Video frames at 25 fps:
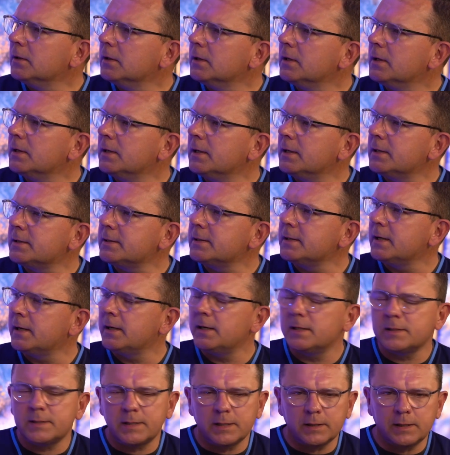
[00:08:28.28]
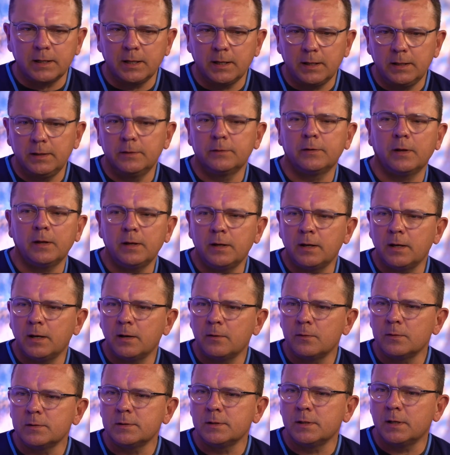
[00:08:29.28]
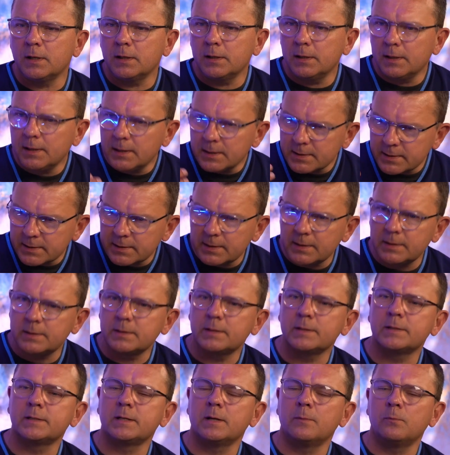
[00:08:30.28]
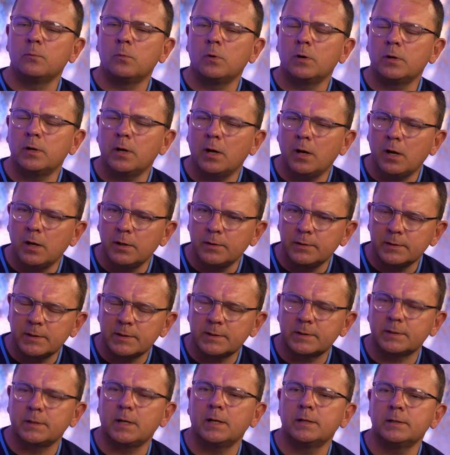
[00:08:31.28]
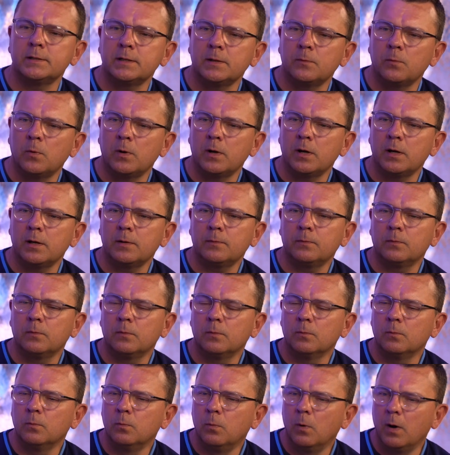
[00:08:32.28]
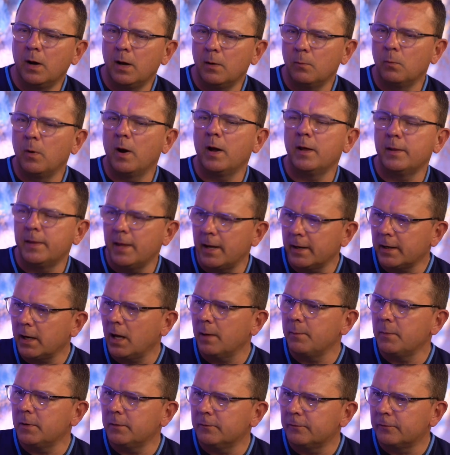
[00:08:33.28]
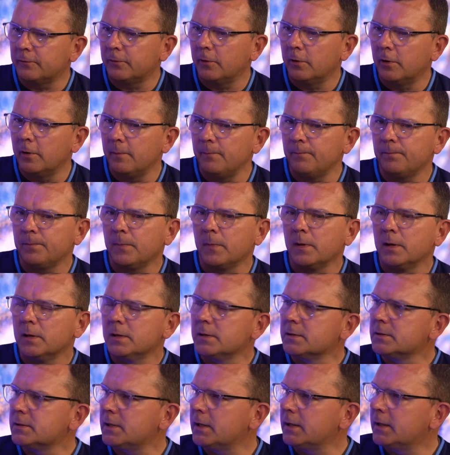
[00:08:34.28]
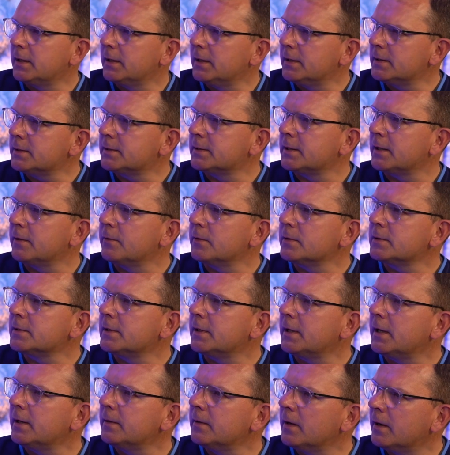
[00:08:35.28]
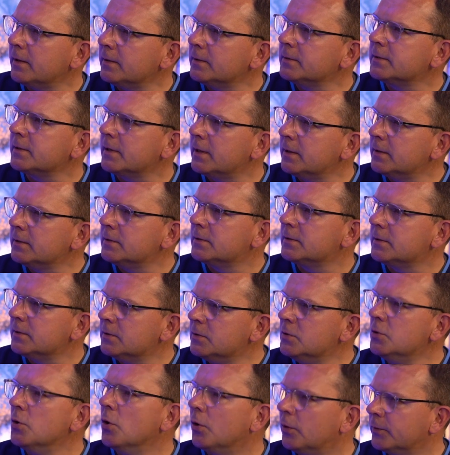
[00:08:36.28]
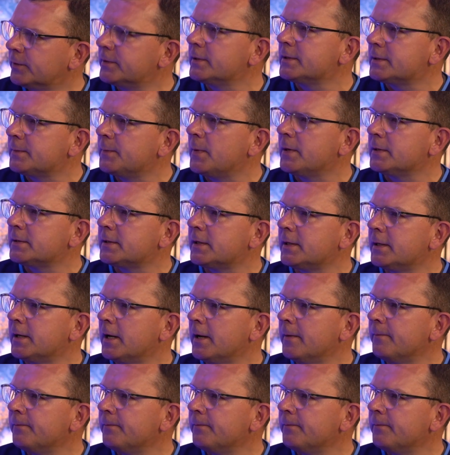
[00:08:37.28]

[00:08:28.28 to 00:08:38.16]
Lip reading: Listening is the key thing here, isn't it? Listening to someone, understanding where they're coming from, taking it seriously and not dismissing them.